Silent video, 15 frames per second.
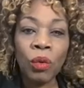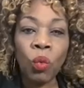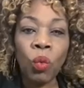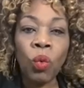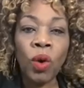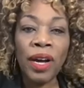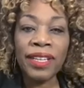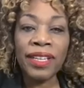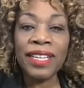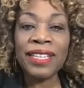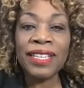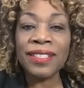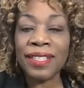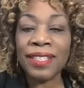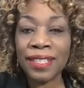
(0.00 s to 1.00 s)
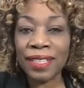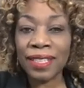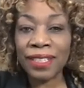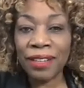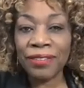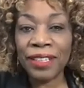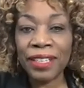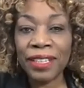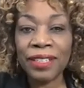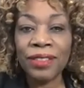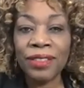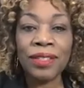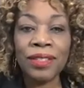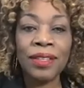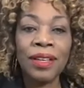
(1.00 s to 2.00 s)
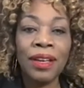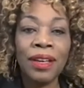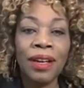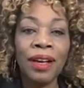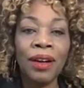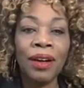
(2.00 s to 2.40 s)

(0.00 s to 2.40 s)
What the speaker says: what is the significance,